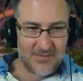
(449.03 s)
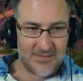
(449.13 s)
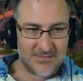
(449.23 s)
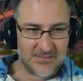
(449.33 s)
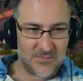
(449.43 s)

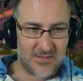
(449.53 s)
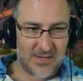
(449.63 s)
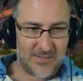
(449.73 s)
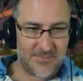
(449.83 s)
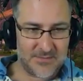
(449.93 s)
and see what
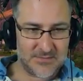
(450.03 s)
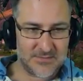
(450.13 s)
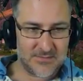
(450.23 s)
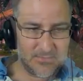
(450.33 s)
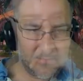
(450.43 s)
happens.
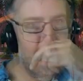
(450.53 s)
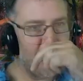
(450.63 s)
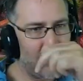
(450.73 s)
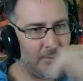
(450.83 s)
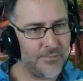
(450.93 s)

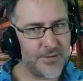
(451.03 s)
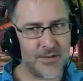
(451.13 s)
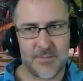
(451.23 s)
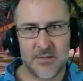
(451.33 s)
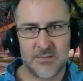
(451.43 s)
I don't think
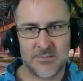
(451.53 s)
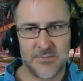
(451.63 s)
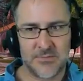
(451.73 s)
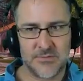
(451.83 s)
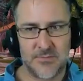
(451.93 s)
I'm gonna,
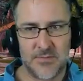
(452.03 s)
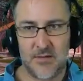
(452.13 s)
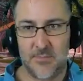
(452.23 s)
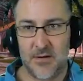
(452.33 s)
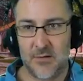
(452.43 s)
supposed to be
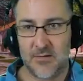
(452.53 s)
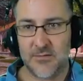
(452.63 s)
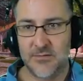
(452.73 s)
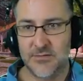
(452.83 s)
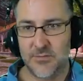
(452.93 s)
here, but look,
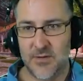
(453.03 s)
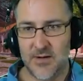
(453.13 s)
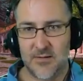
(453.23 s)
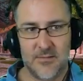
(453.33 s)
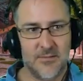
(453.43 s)
there's a
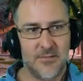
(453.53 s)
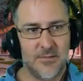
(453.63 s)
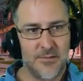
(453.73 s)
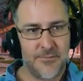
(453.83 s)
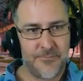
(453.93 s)
rare.
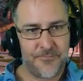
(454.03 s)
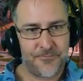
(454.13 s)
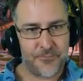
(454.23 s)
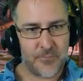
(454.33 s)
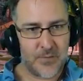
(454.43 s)

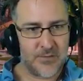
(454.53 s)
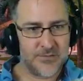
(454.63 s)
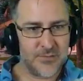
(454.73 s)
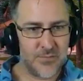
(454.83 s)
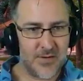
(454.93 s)

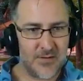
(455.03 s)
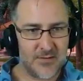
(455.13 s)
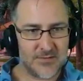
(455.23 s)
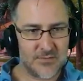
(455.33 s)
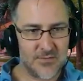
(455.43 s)
There's a rare.
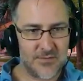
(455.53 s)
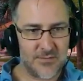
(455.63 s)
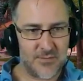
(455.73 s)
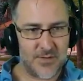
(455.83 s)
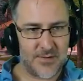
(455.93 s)
Let's go get
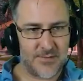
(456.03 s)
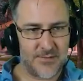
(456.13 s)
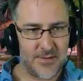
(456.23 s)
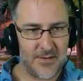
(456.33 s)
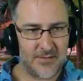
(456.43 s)
the rare.
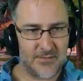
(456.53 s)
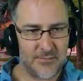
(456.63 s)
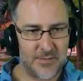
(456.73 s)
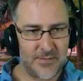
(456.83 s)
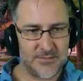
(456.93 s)
I like the
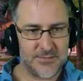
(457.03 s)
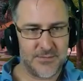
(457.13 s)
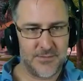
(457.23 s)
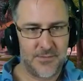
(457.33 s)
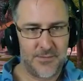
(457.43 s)
rares.
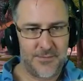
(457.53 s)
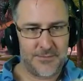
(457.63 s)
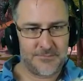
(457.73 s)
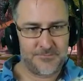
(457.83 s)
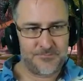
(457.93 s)

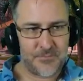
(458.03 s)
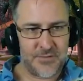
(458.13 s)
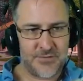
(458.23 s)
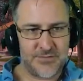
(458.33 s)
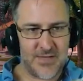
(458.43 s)

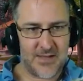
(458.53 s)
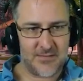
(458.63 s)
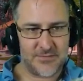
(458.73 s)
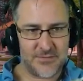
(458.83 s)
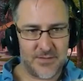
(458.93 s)
They're a
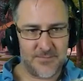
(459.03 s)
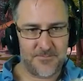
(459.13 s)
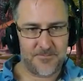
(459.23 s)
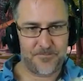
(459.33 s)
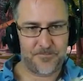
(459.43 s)
challenge, eh?
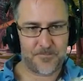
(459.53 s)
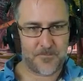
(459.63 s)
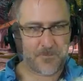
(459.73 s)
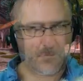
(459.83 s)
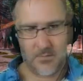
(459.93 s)

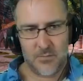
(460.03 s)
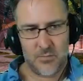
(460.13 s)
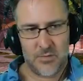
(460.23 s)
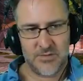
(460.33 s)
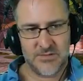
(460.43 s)

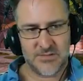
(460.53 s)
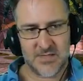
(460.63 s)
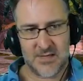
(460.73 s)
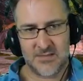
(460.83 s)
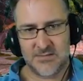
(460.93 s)
Where is this
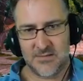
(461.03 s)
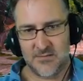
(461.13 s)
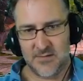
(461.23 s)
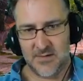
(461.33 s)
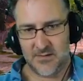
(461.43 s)
guy? He's
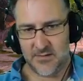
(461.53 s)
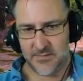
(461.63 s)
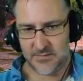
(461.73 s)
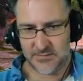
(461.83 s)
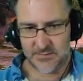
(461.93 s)
underneath.
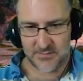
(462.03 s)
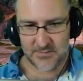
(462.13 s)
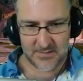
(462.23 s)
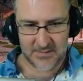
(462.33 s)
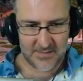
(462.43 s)
Is there a
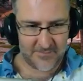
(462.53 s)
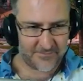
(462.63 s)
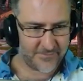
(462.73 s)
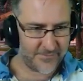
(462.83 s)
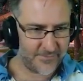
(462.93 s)
cave?